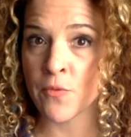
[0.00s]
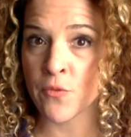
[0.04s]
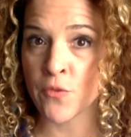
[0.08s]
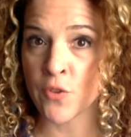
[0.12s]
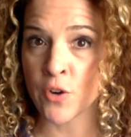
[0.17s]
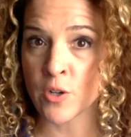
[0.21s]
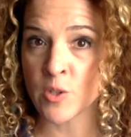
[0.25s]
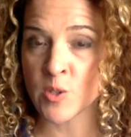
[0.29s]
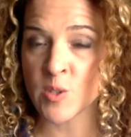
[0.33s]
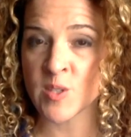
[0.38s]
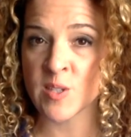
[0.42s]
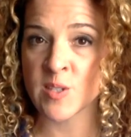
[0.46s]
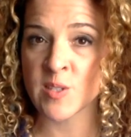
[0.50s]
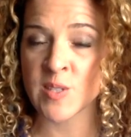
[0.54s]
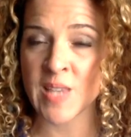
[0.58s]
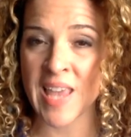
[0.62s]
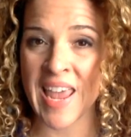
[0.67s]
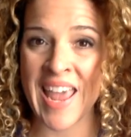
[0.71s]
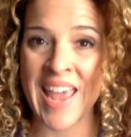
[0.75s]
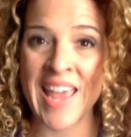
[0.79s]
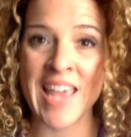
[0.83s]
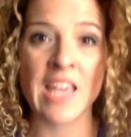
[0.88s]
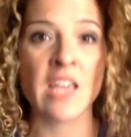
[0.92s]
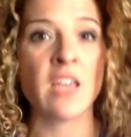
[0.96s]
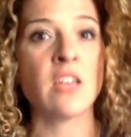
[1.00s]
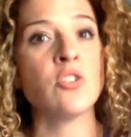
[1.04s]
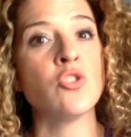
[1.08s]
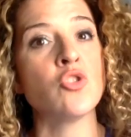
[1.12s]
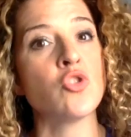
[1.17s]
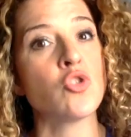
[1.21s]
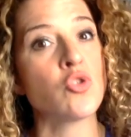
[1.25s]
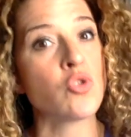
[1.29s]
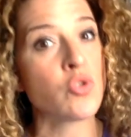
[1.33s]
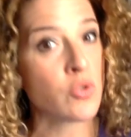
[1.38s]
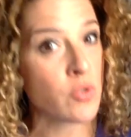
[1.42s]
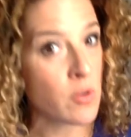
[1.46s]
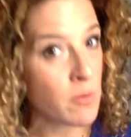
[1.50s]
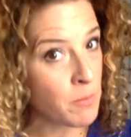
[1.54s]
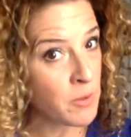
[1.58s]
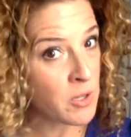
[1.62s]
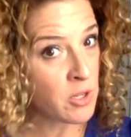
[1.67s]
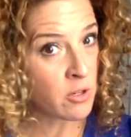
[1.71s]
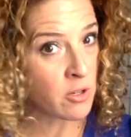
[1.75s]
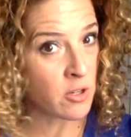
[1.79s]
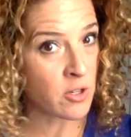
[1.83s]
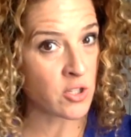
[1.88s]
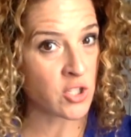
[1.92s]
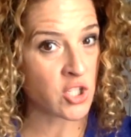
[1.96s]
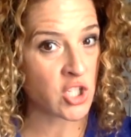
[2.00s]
versus a contributor